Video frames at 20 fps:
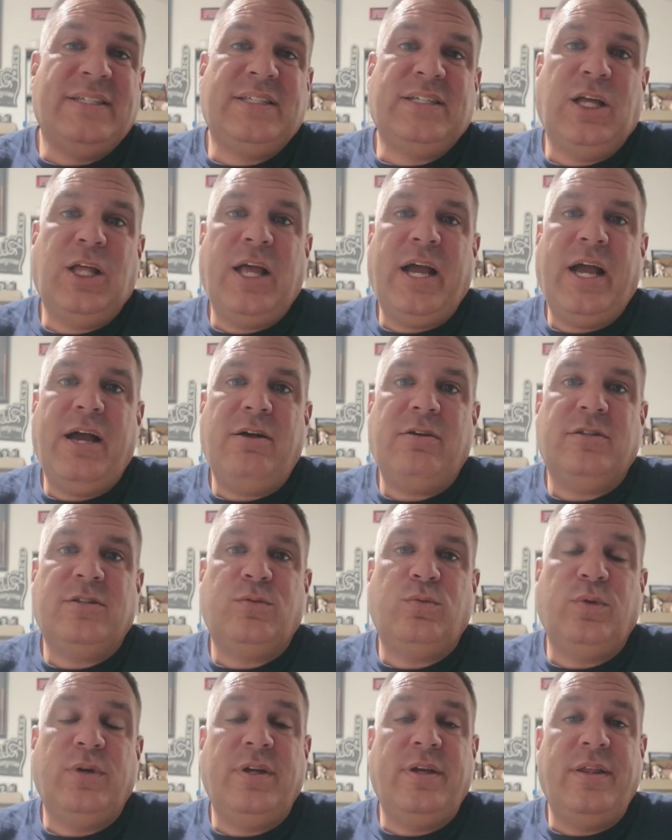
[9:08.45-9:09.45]
sell a
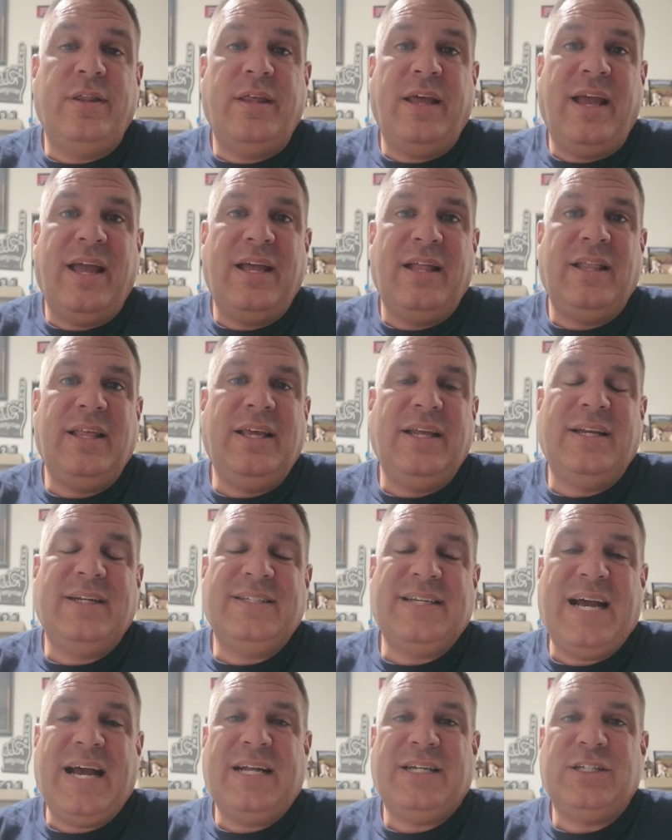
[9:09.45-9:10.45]
house with a lien
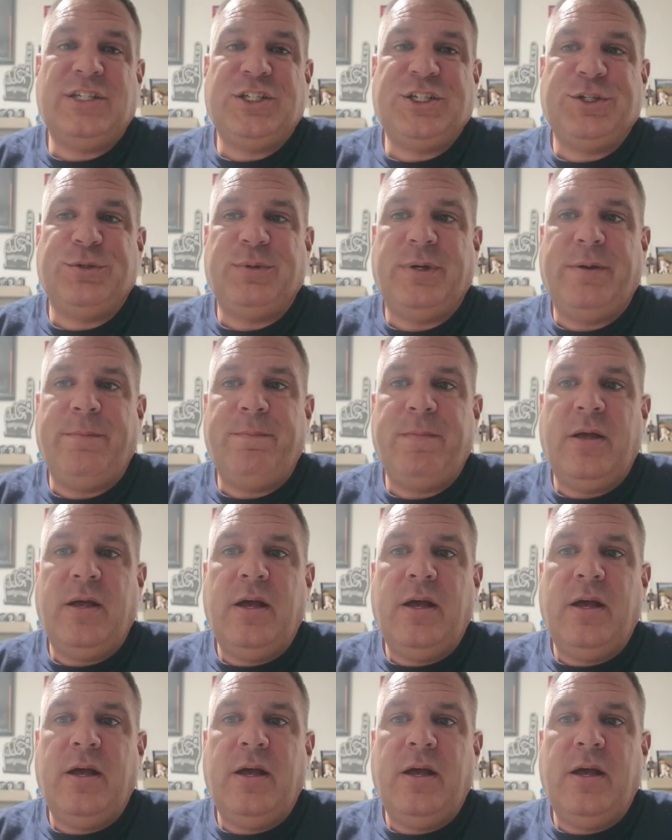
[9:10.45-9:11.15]
attached to it.